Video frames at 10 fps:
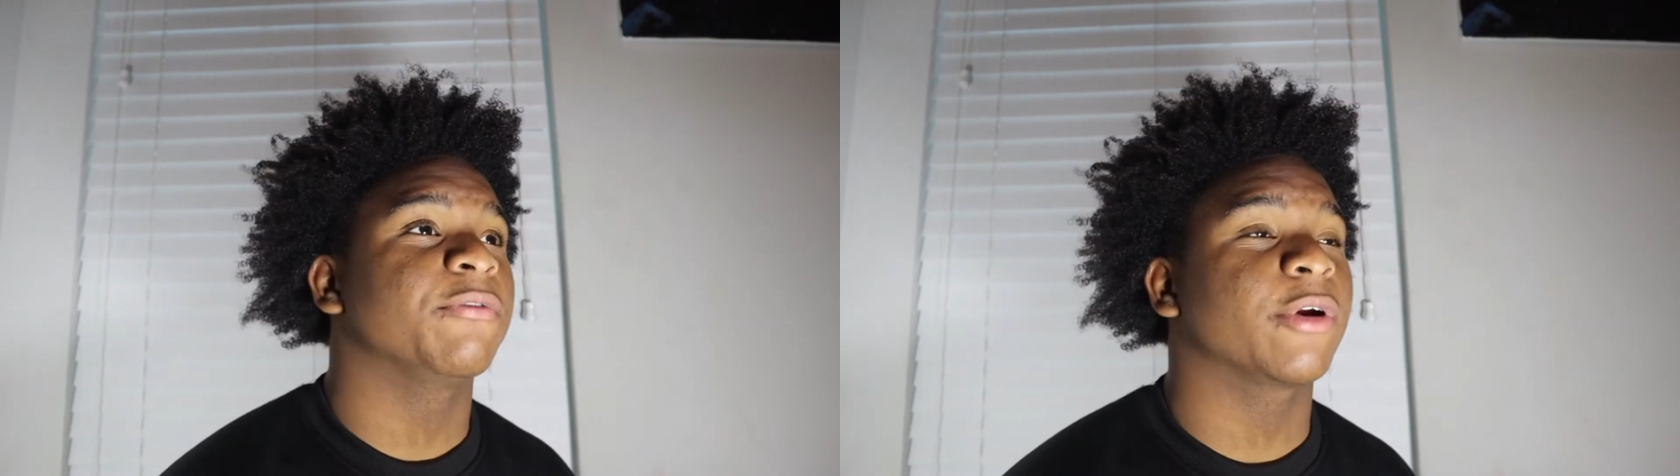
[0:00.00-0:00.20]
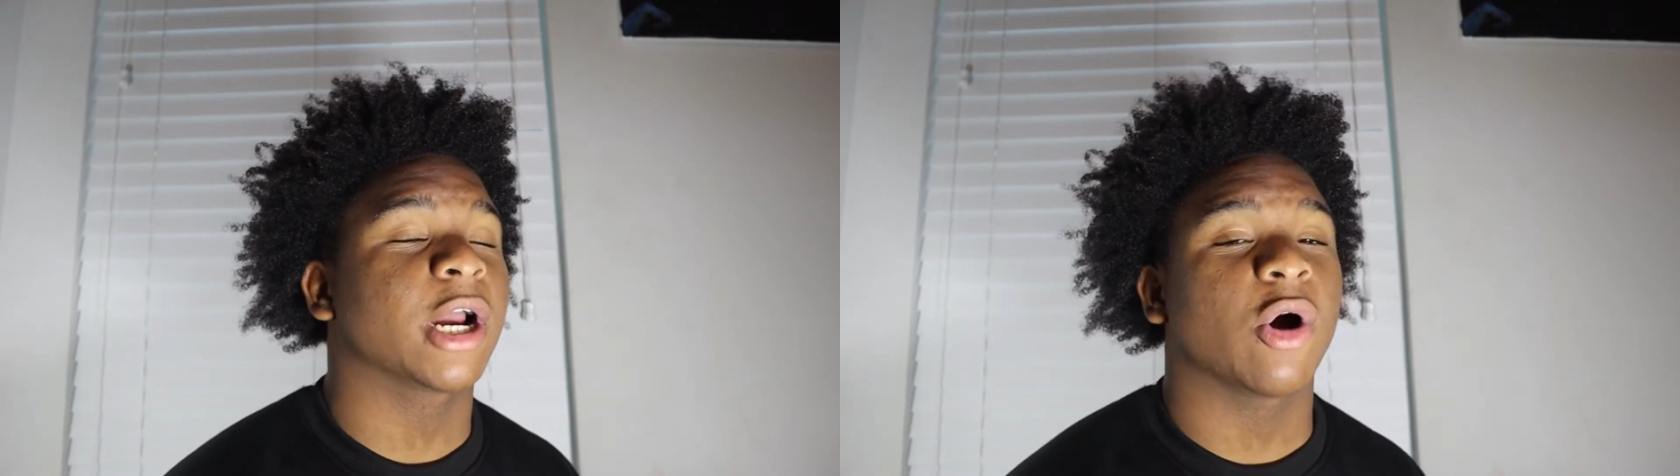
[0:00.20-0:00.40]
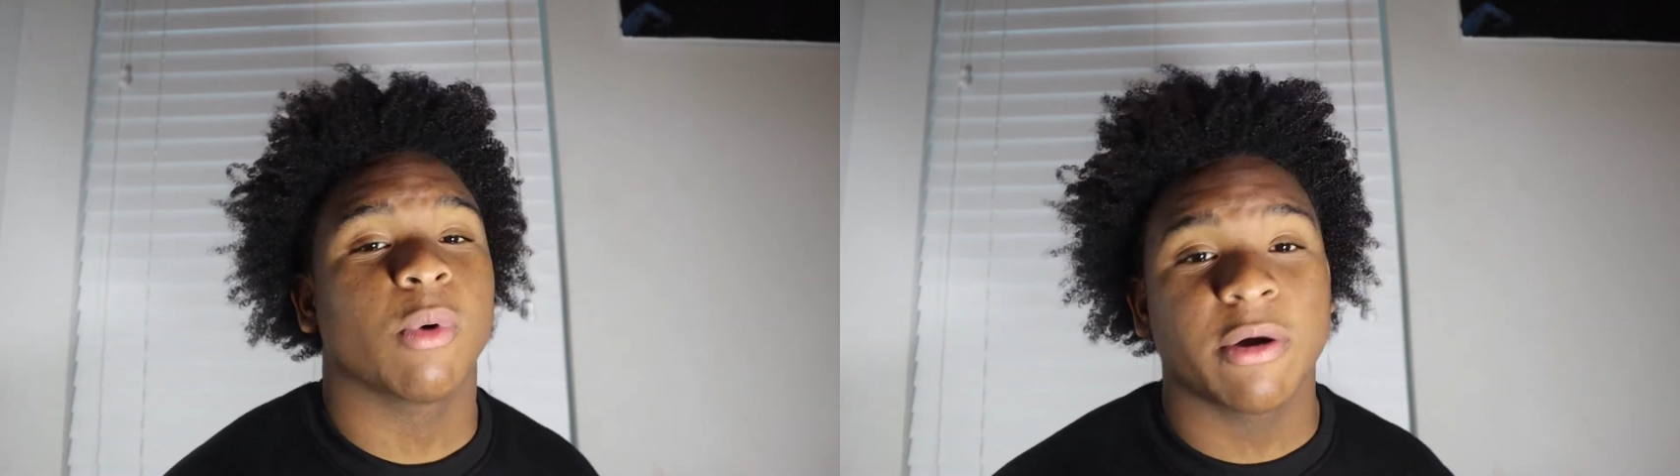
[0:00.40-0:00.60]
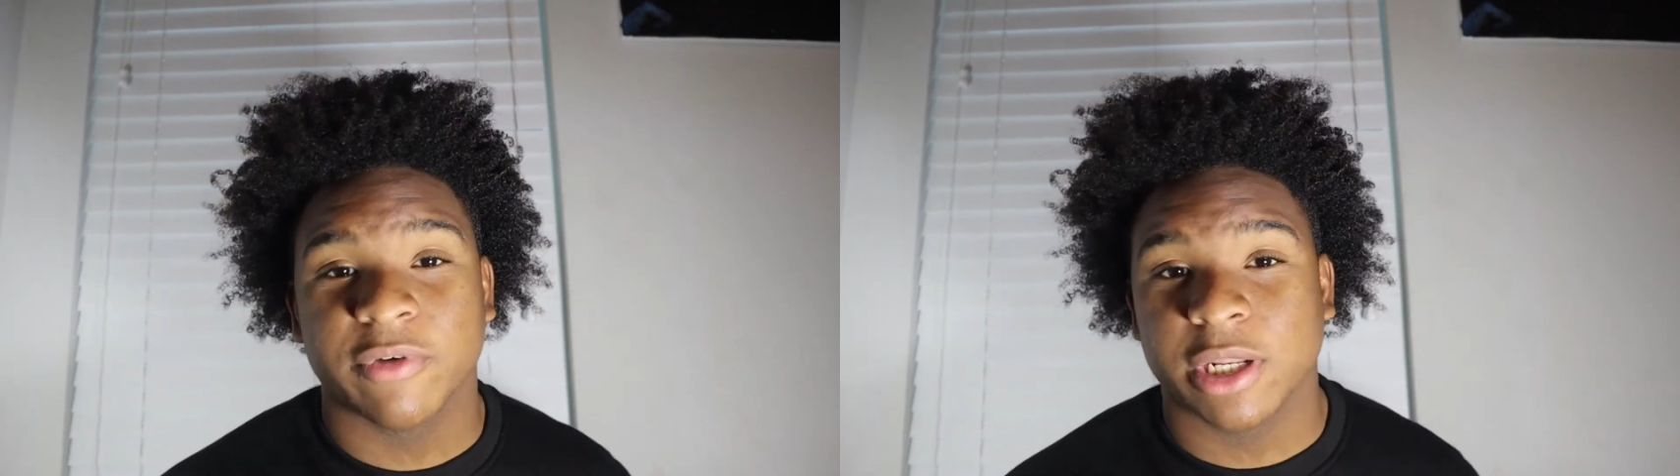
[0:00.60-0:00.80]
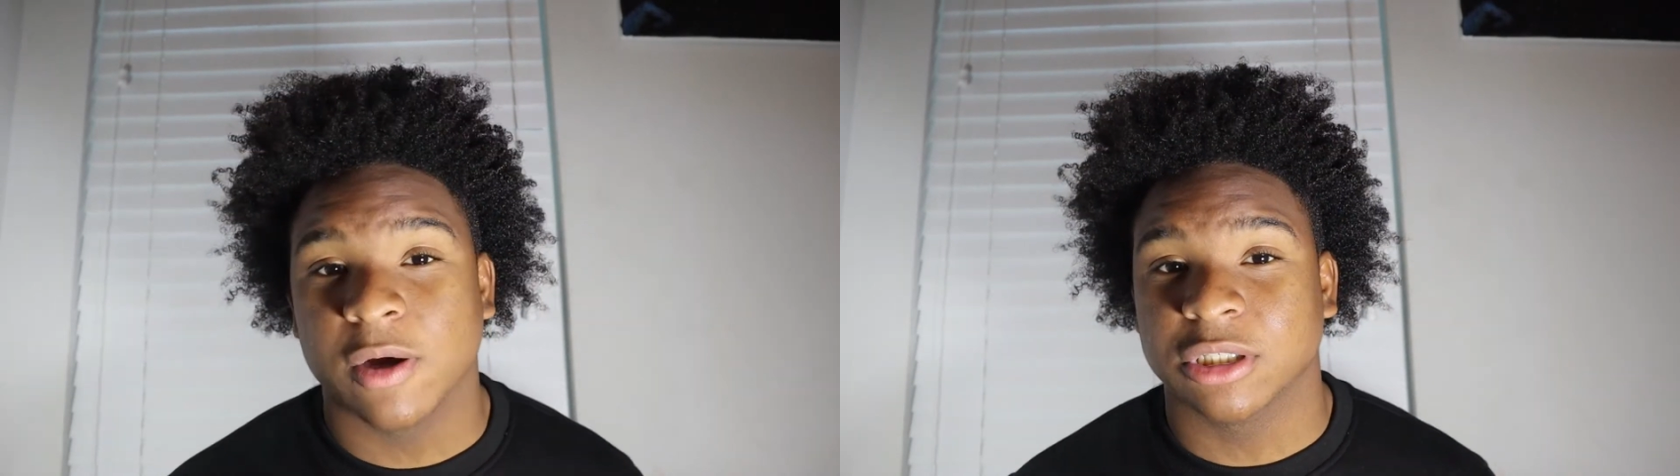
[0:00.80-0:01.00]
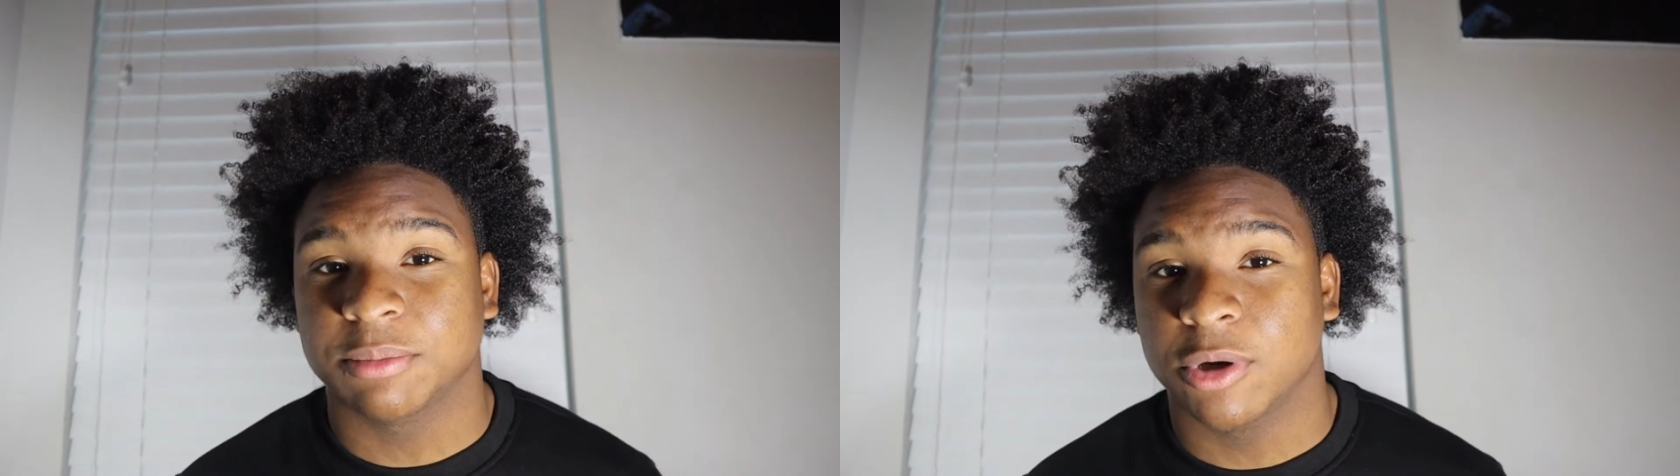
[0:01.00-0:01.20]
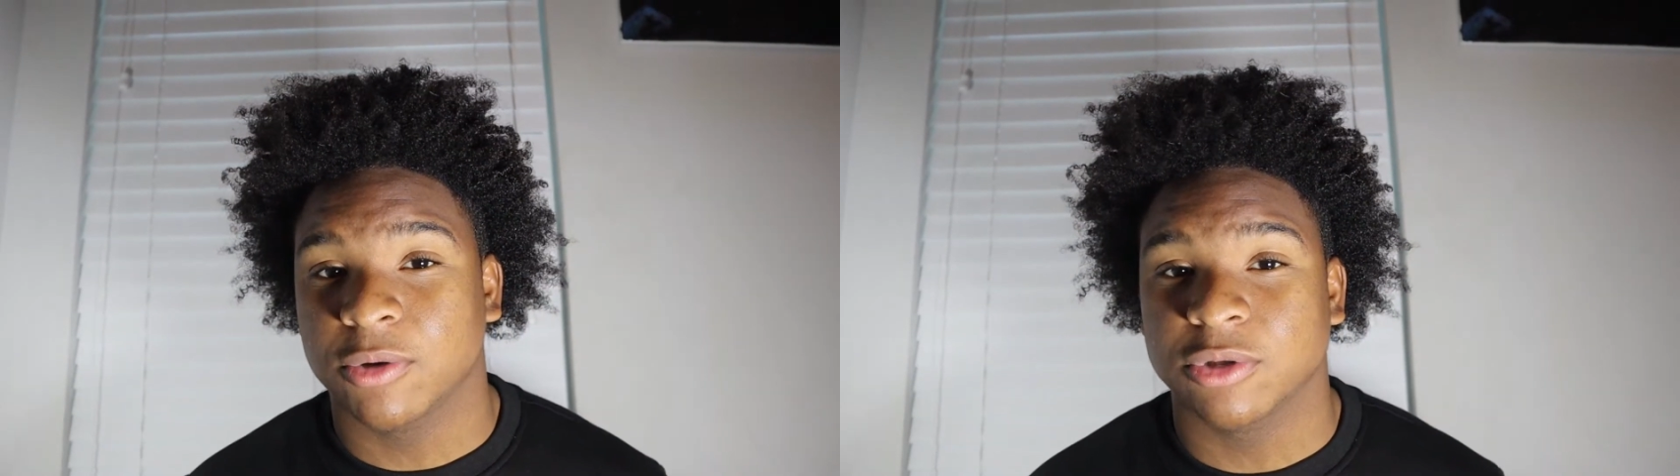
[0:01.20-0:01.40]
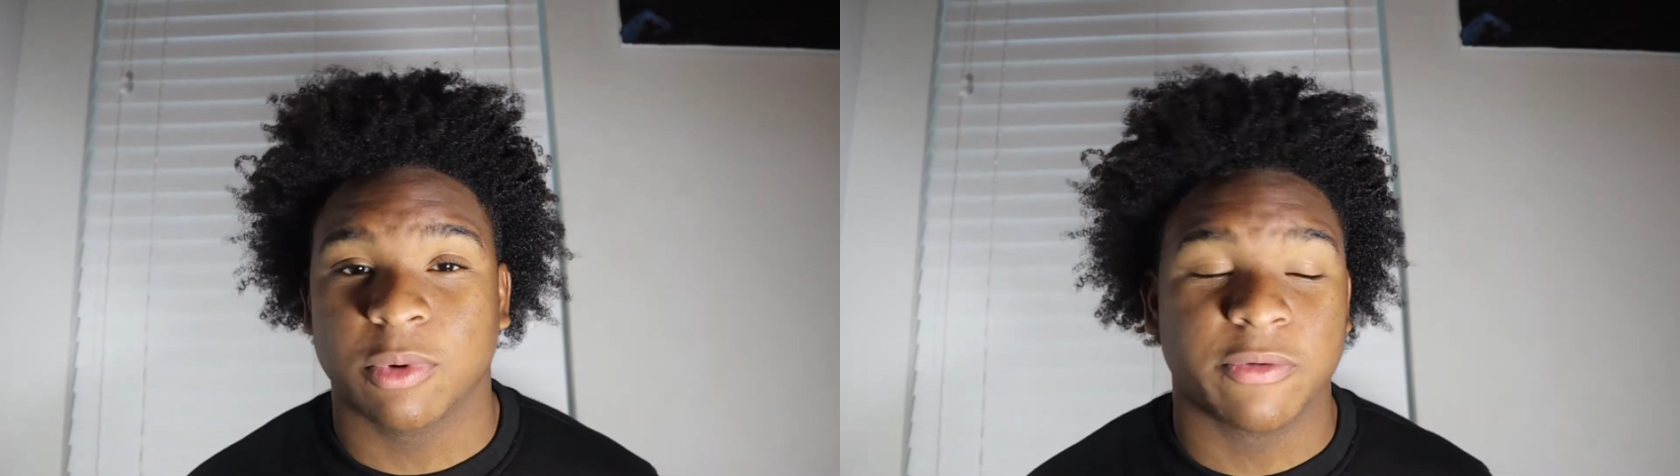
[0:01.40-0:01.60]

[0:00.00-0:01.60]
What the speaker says: figure out what videos to post,